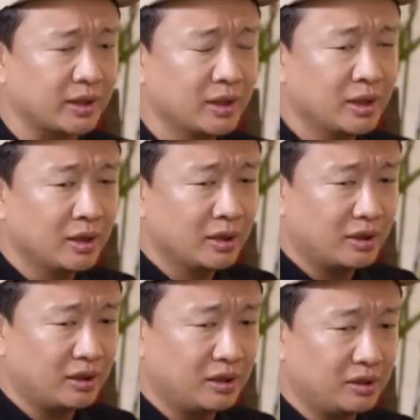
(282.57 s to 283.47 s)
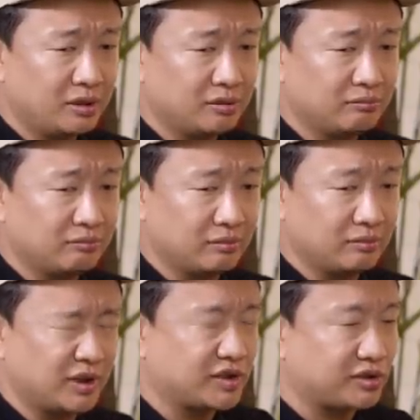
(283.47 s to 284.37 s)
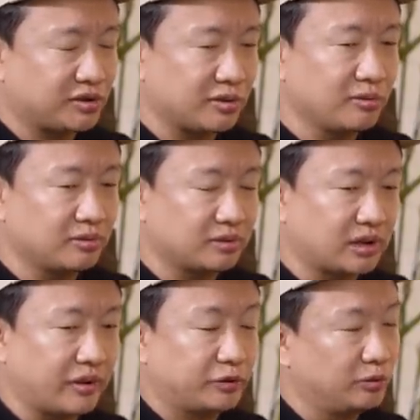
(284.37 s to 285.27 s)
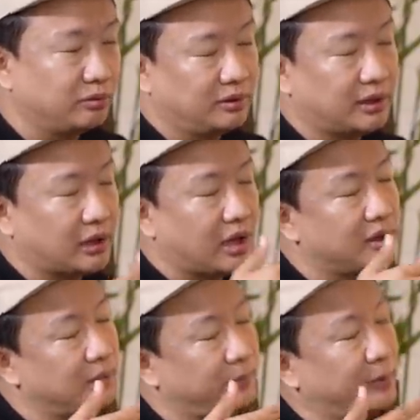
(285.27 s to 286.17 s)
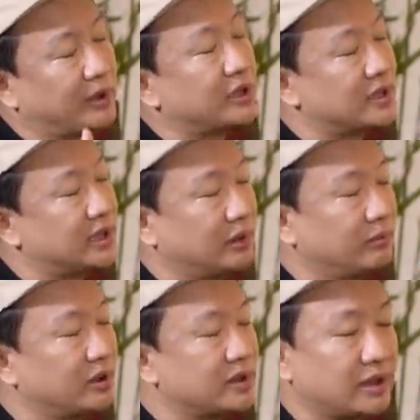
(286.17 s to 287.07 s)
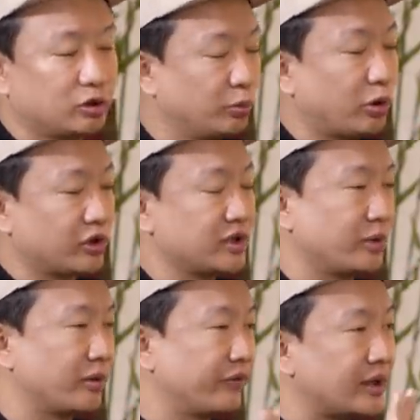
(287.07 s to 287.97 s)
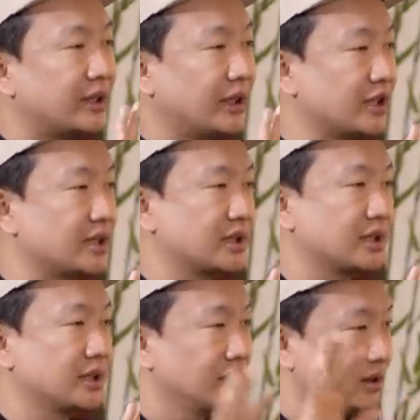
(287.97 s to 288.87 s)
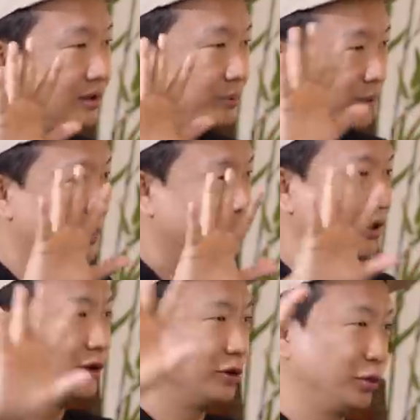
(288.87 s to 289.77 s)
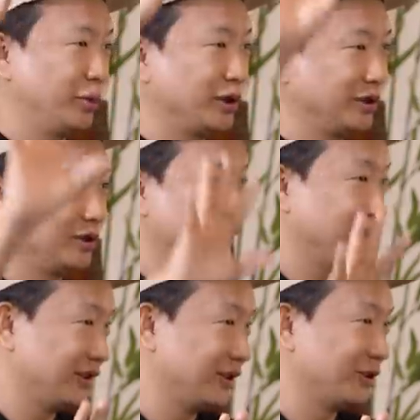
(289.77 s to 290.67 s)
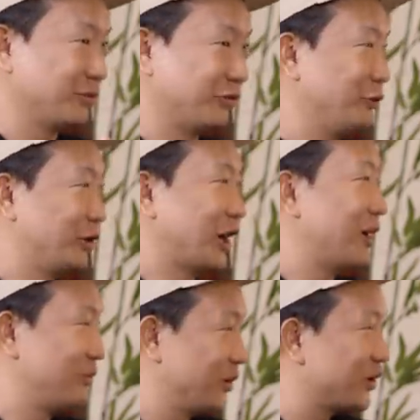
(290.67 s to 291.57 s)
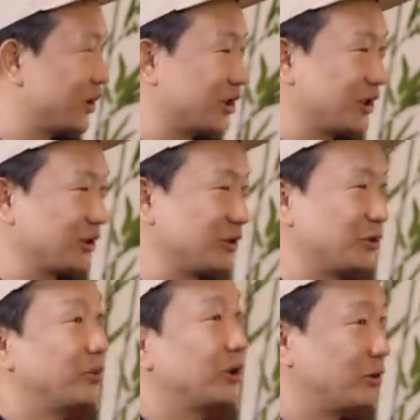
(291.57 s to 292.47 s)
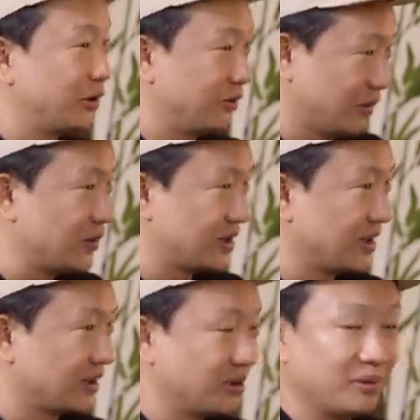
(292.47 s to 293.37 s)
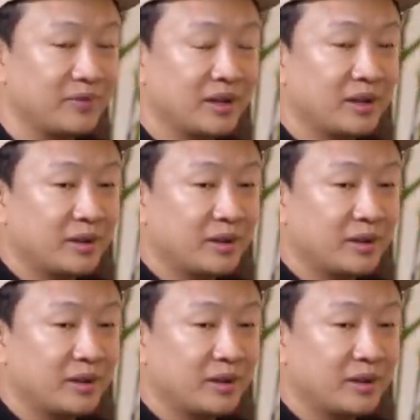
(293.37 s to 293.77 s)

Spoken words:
like, it's so tough to let people understand. Because, like, to be honest, there were very less people mm-hmm. doing, you know, full-time yeah. musician or doing good in music, you know.